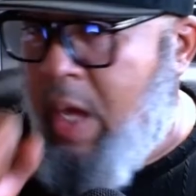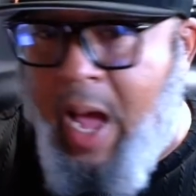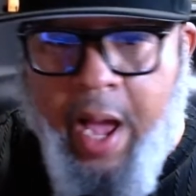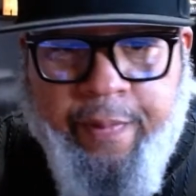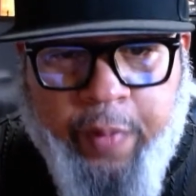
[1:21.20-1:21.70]

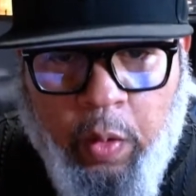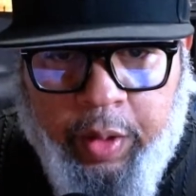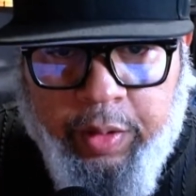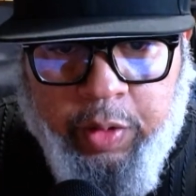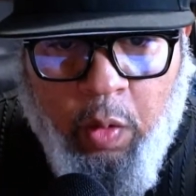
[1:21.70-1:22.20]
I
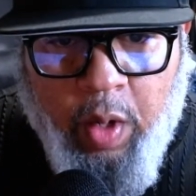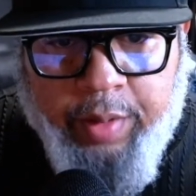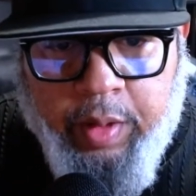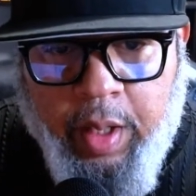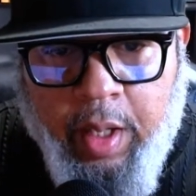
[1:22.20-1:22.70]
focus
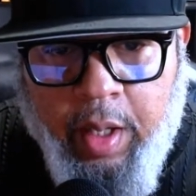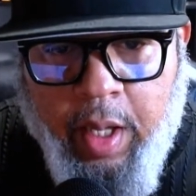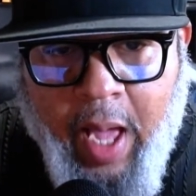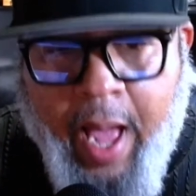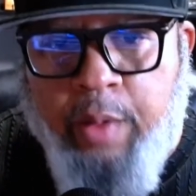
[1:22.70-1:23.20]
on
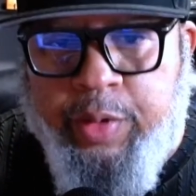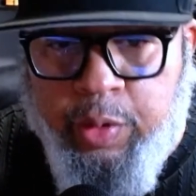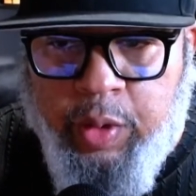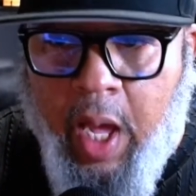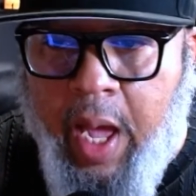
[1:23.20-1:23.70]
how
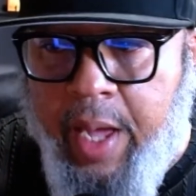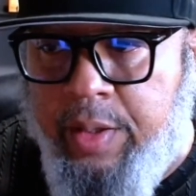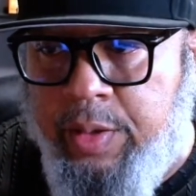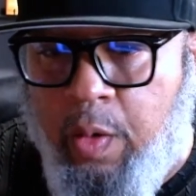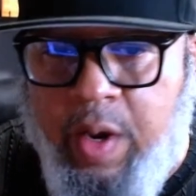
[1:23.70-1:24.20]
to
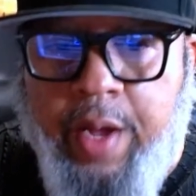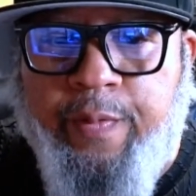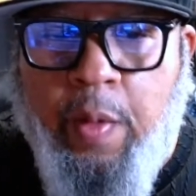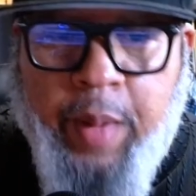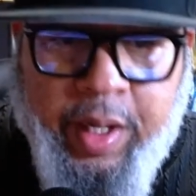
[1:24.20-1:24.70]
guides or
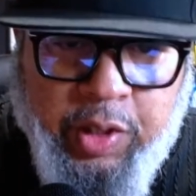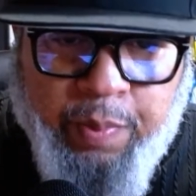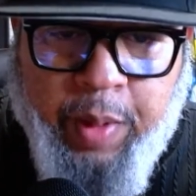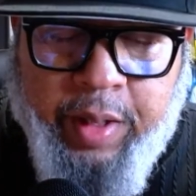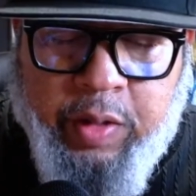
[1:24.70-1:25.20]

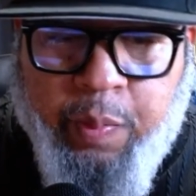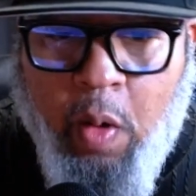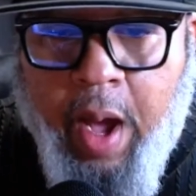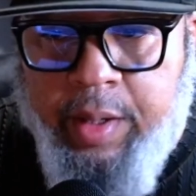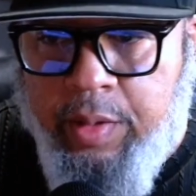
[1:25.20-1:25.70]
information based
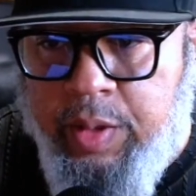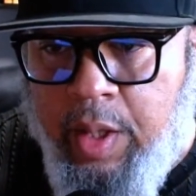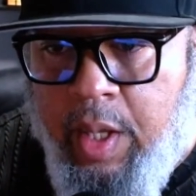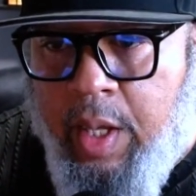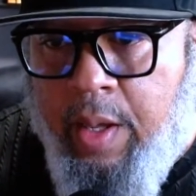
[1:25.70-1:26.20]
products
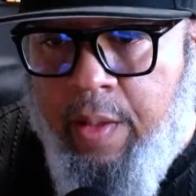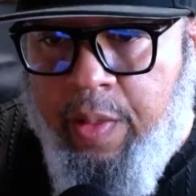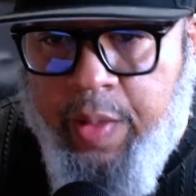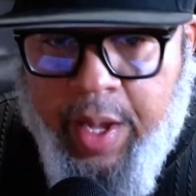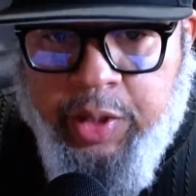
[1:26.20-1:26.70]

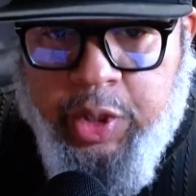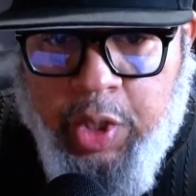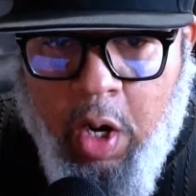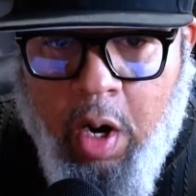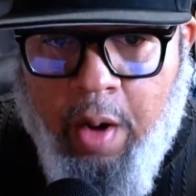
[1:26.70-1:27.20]
that
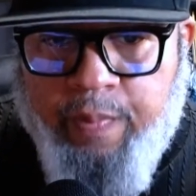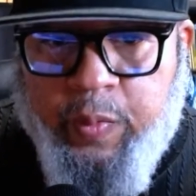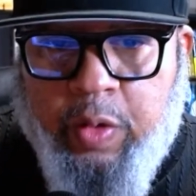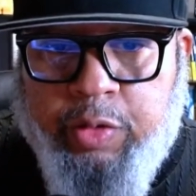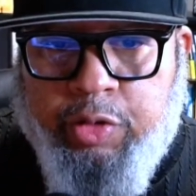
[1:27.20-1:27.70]
share
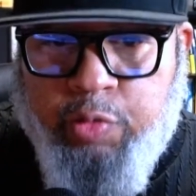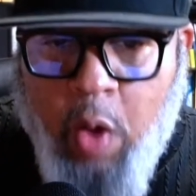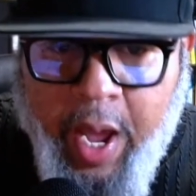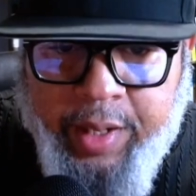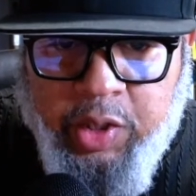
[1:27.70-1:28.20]

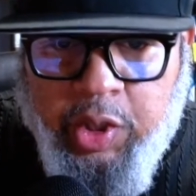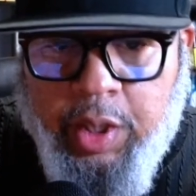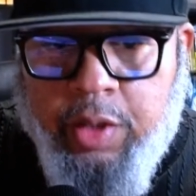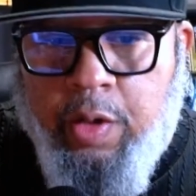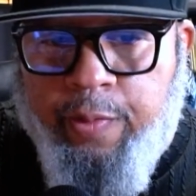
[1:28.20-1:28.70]

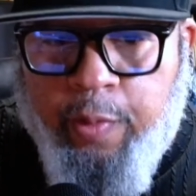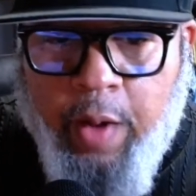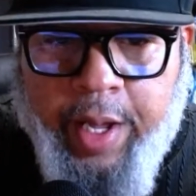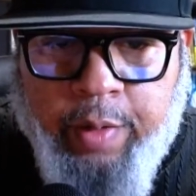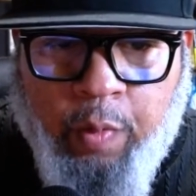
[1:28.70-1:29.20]
strategies or
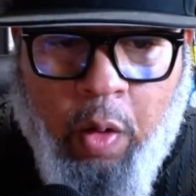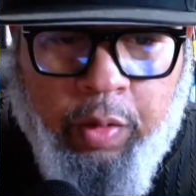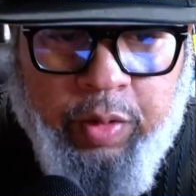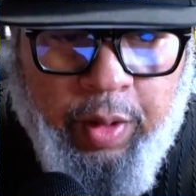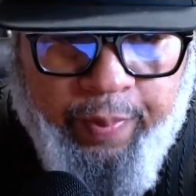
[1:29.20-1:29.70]

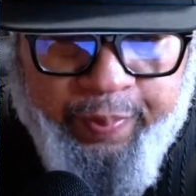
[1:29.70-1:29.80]
frameworks